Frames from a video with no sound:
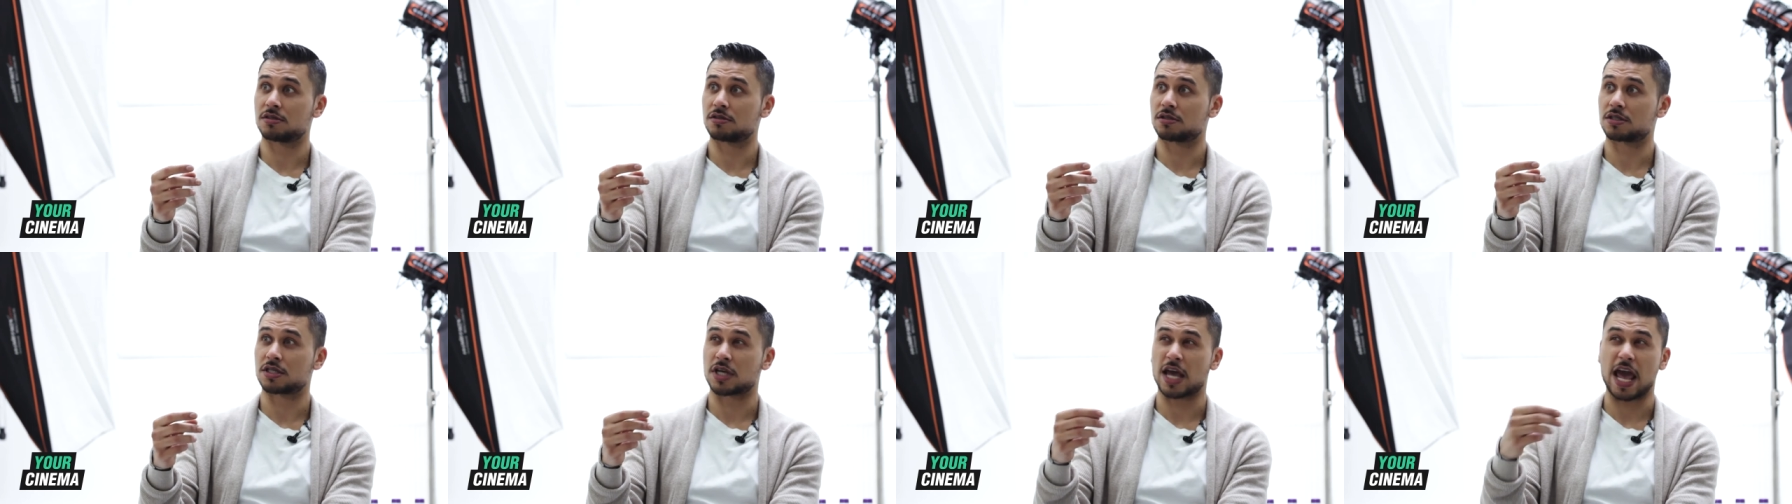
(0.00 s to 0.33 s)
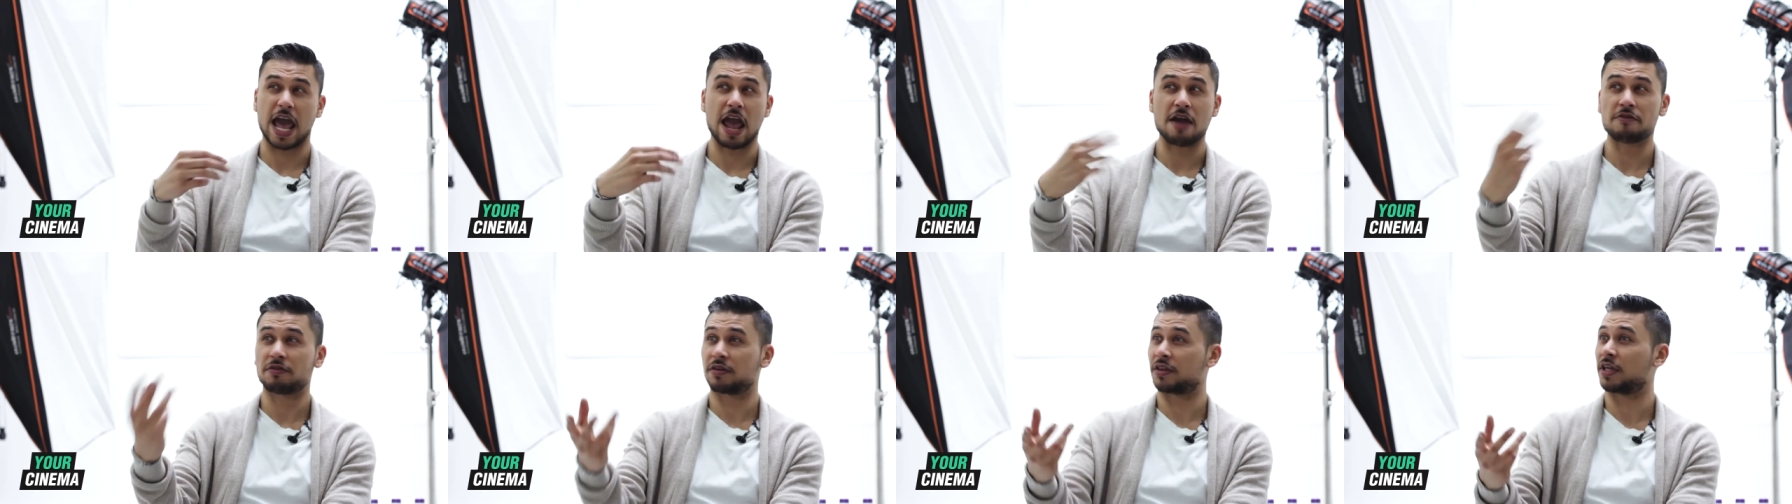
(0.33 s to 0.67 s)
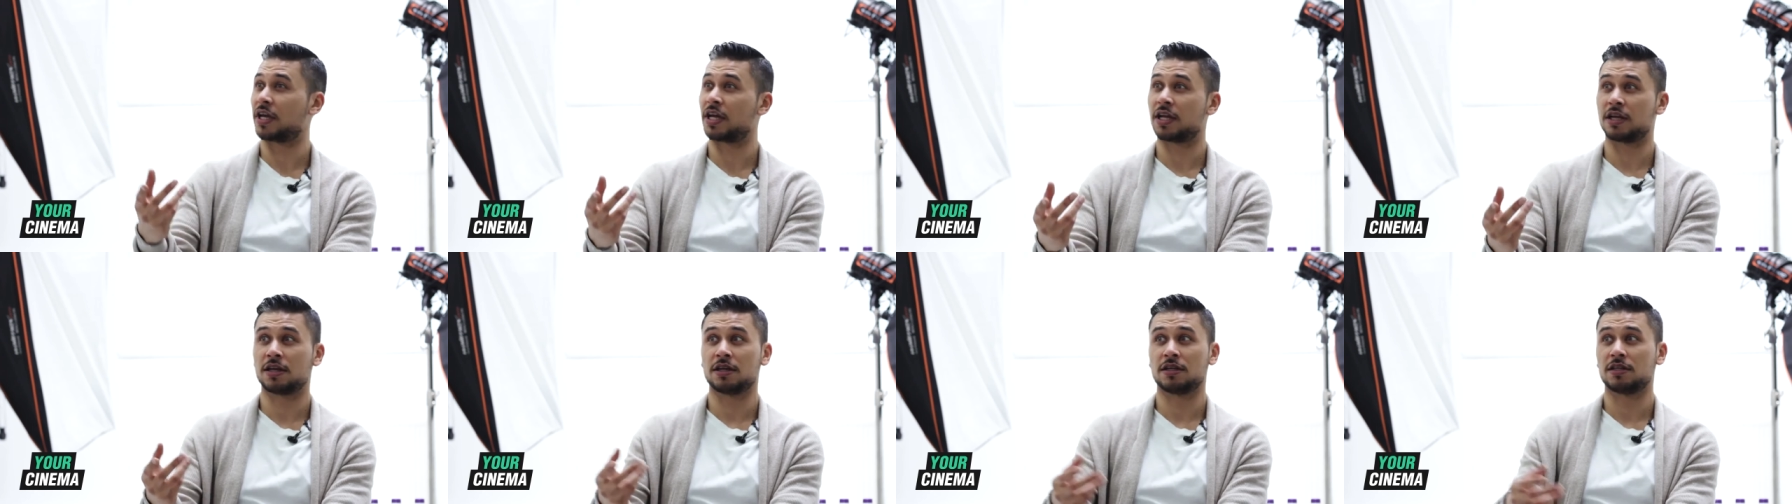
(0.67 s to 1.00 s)
to
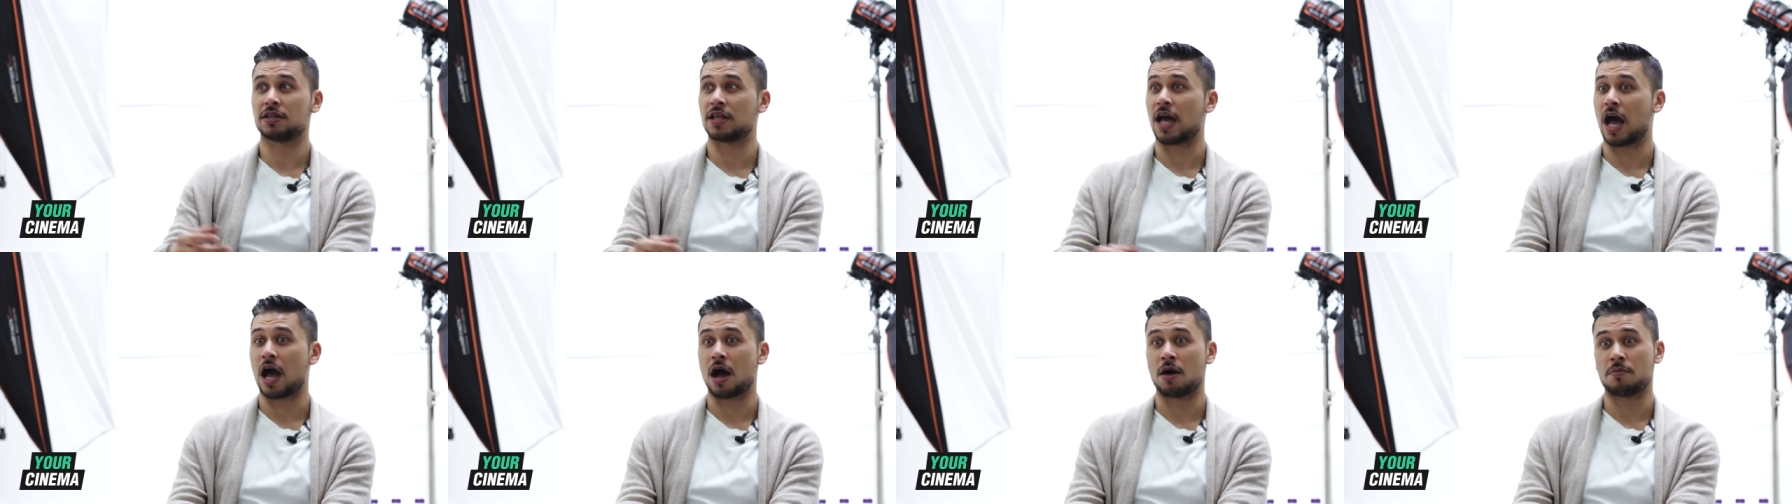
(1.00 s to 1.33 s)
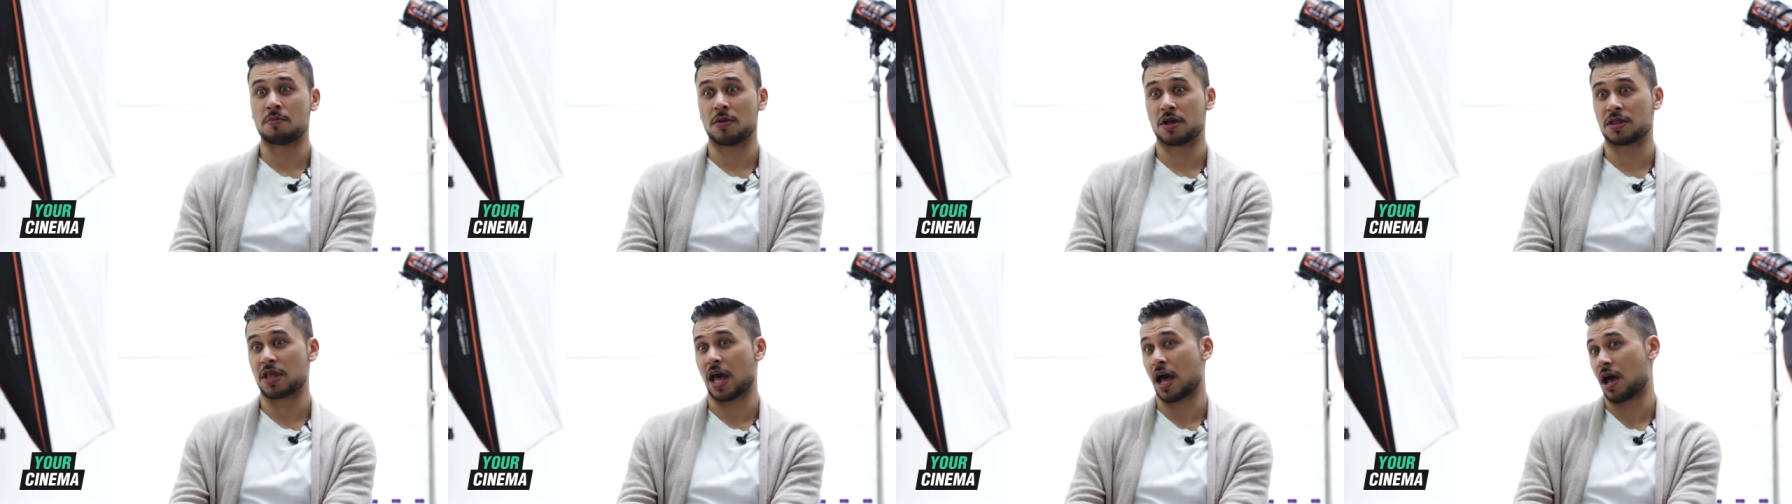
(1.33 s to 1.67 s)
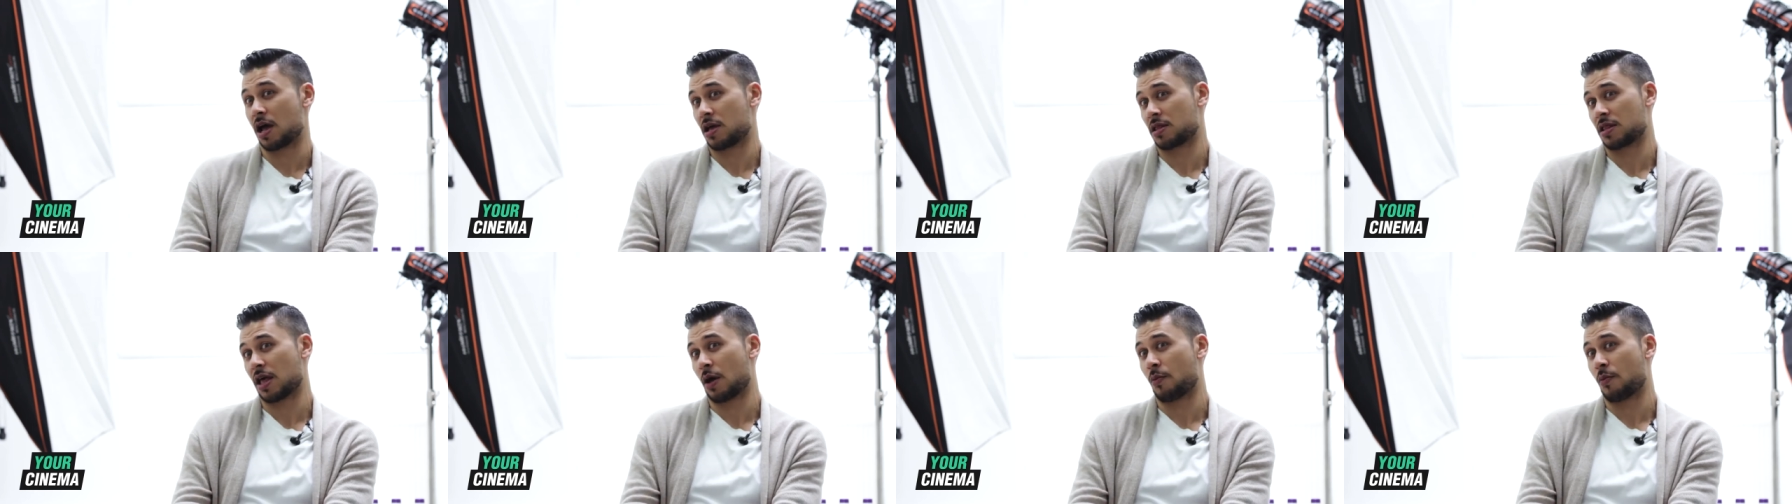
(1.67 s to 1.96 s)
everything that, um, that,